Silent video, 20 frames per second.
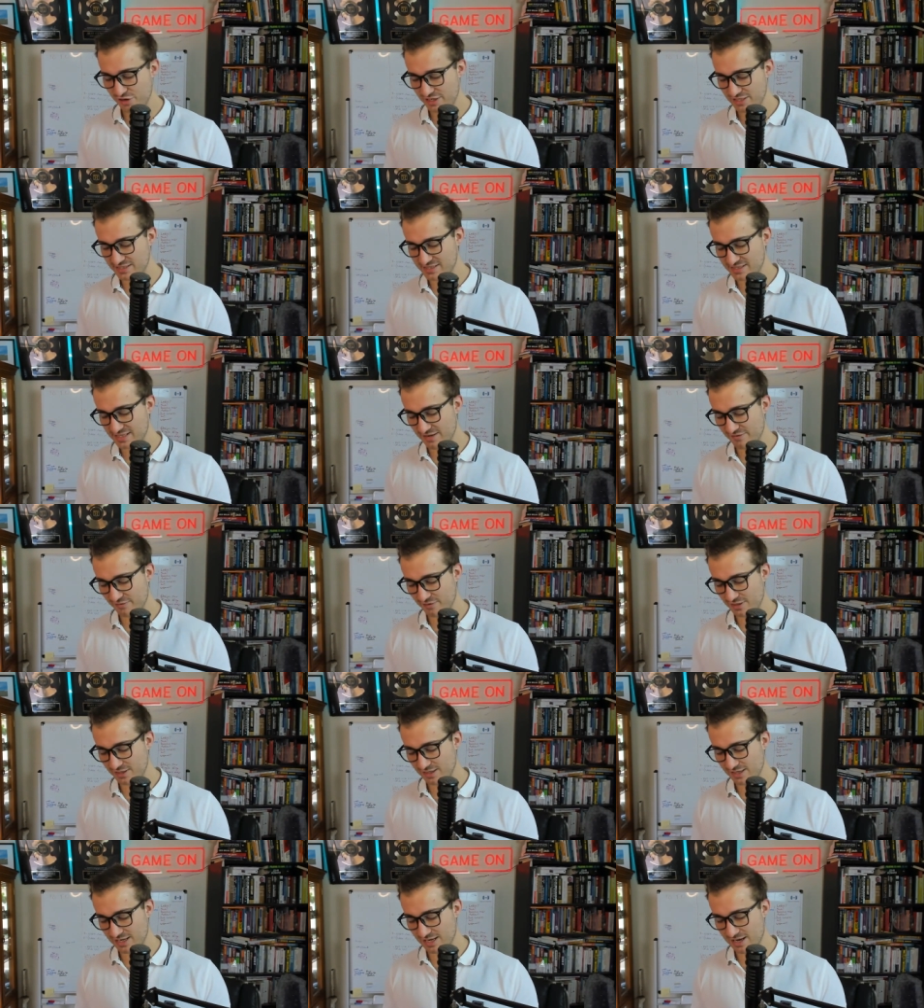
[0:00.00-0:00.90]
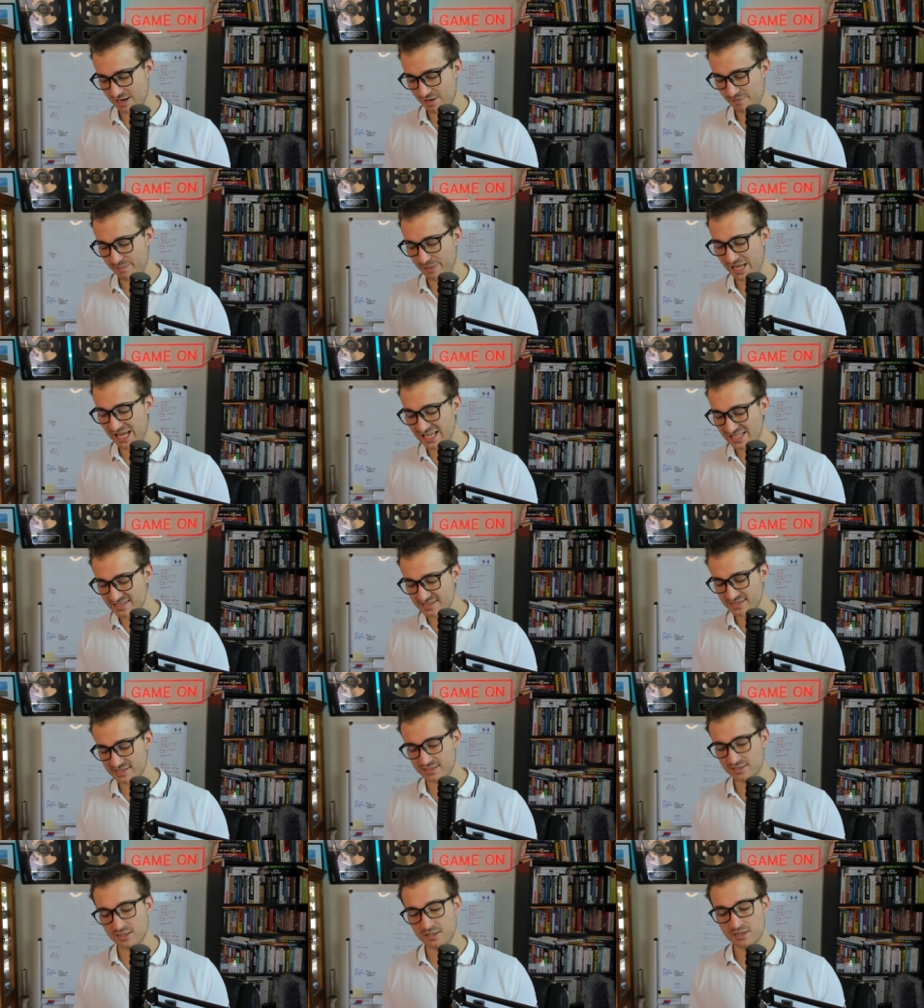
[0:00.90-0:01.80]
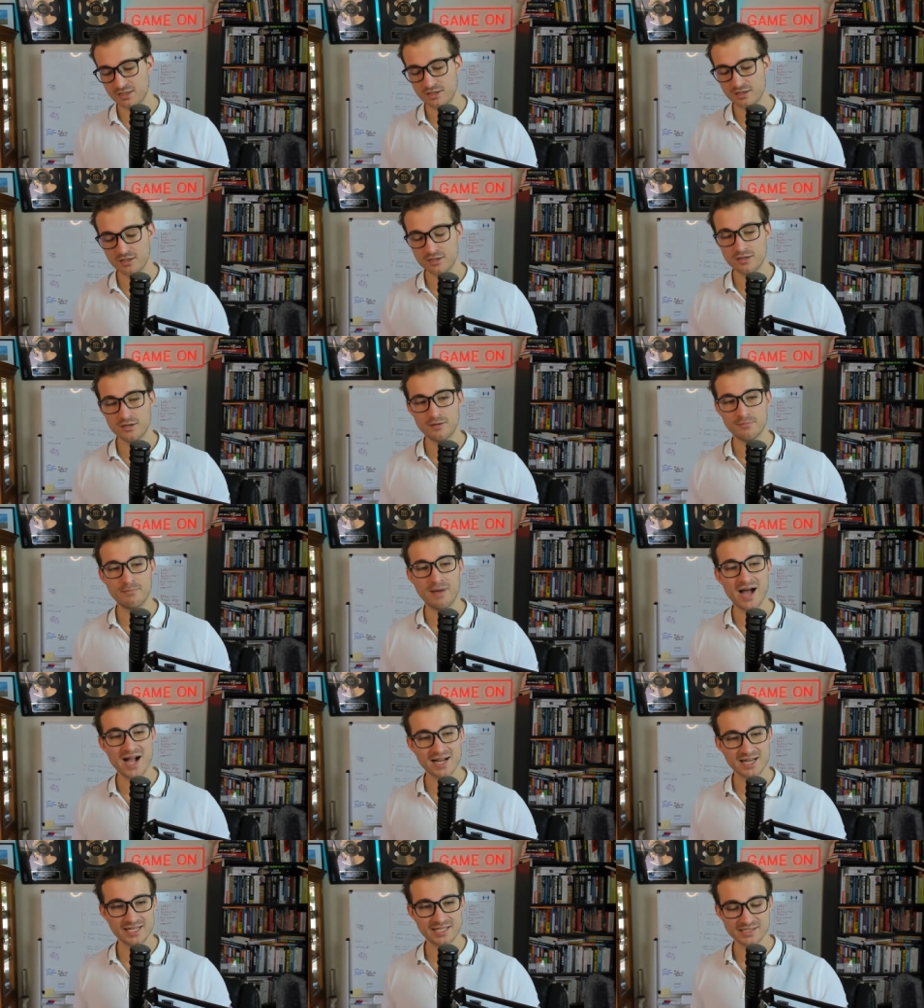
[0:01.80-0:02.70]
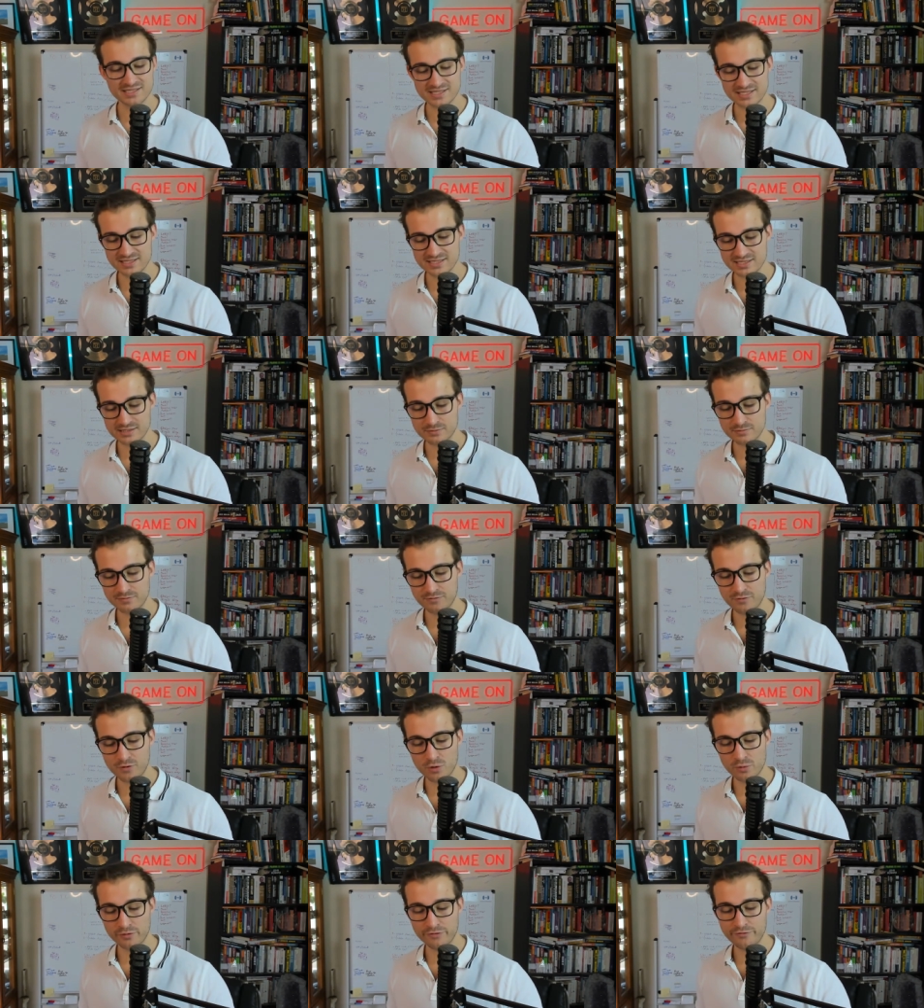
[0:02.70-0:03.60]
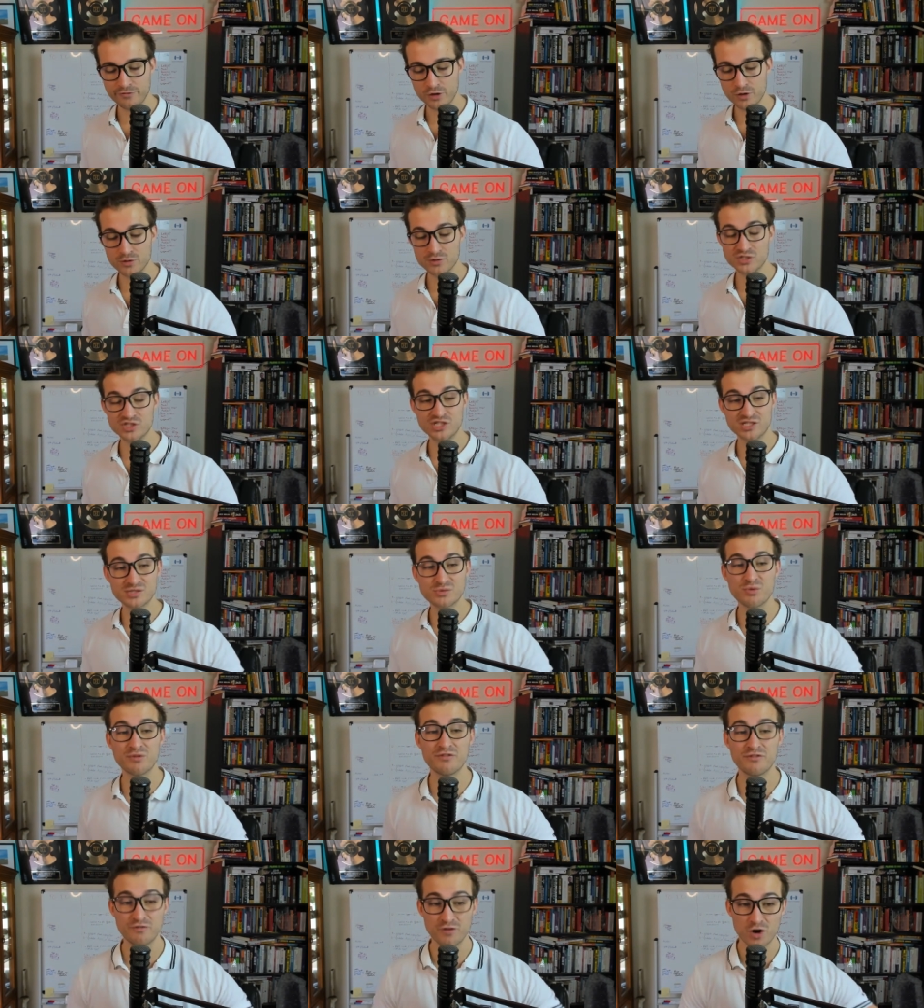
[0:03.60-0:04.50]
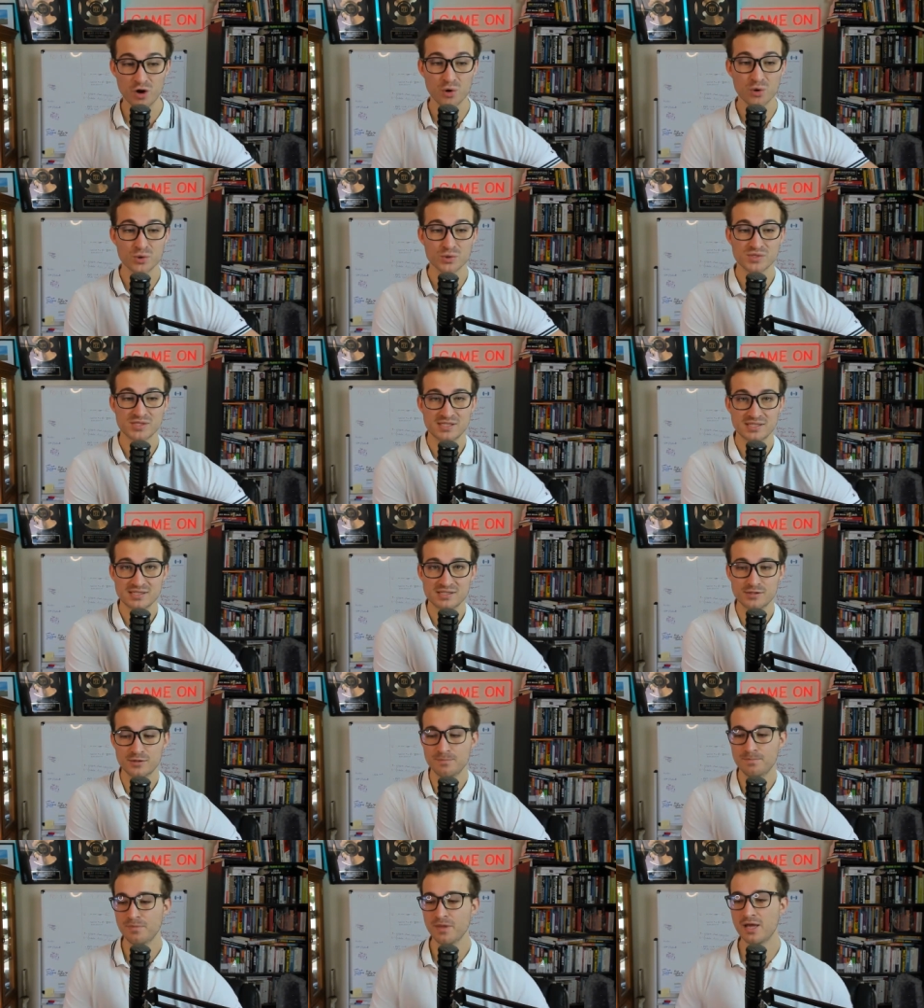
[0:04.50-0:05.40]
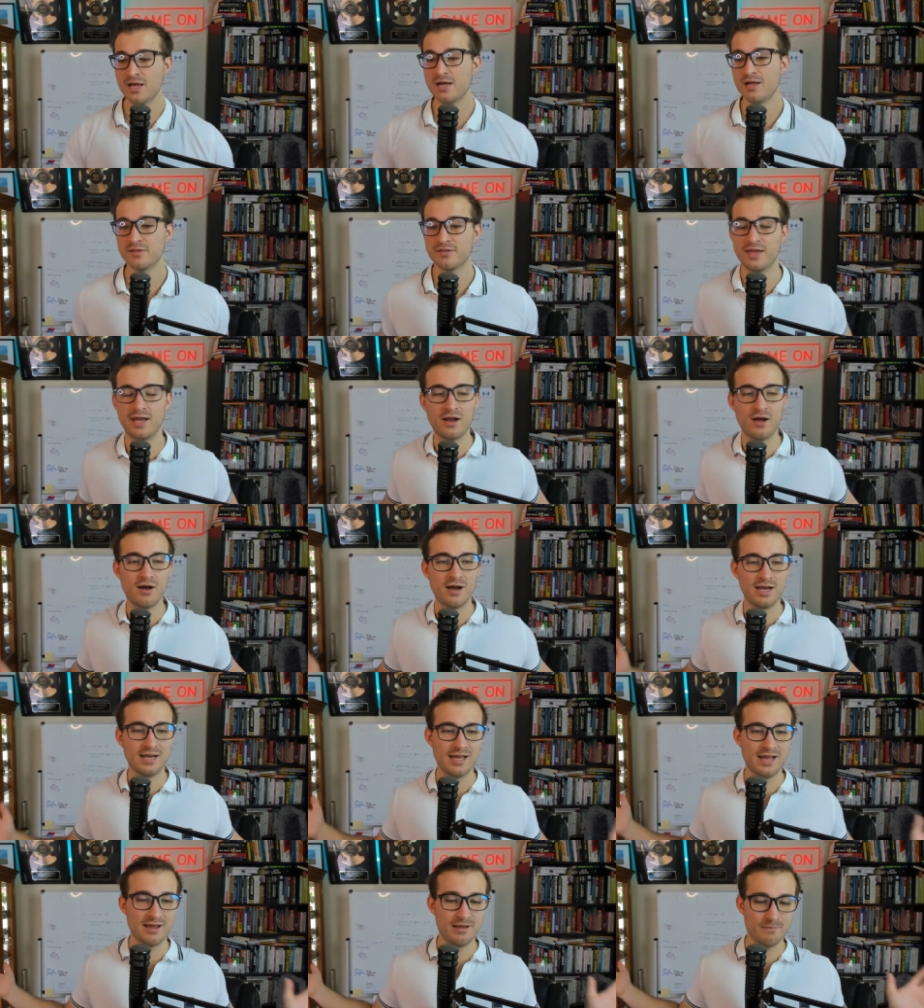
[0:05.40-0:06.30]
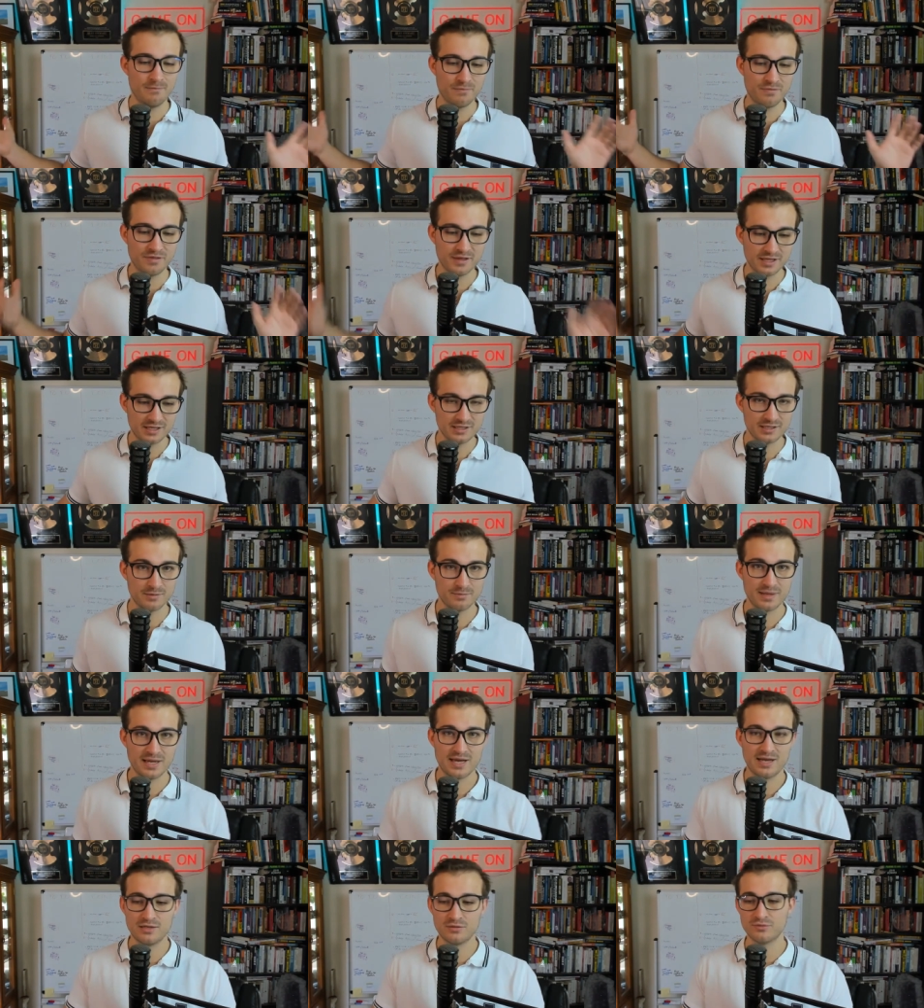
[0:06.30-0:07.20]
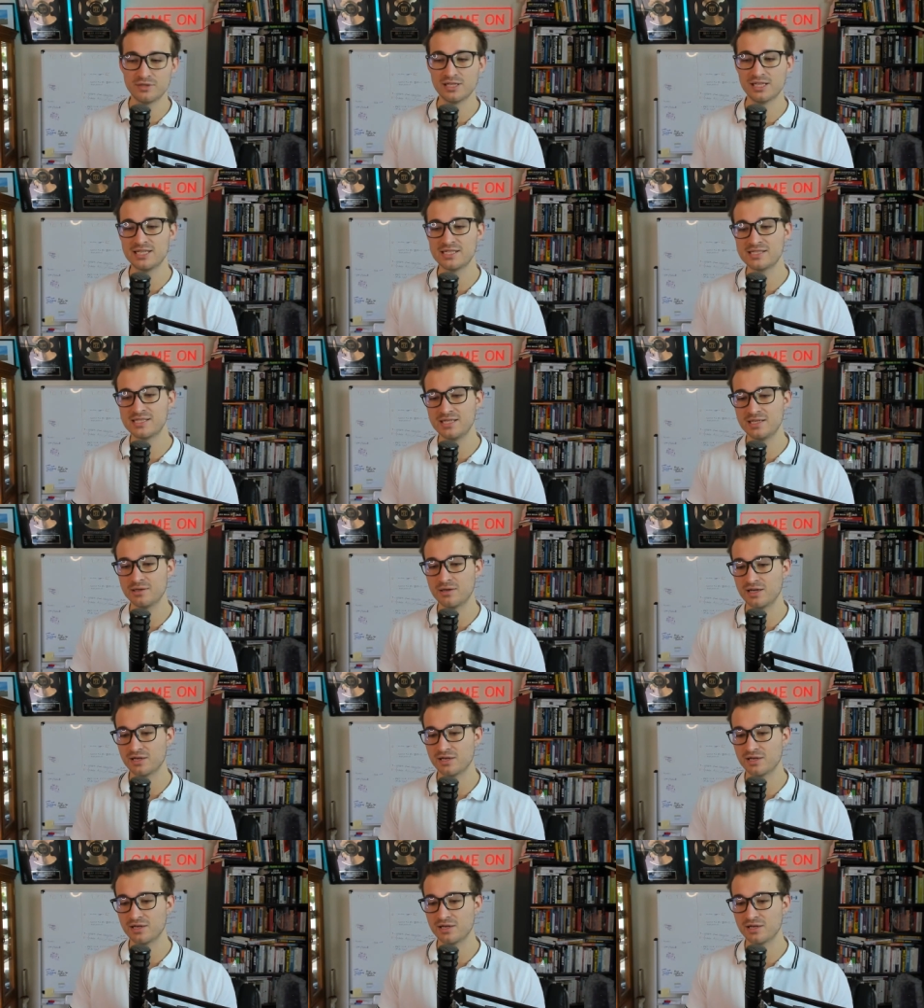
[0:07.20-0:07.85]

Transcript: thirty-seven uh, piece marketing system for referrals, just referral system that I am thinking about releasing.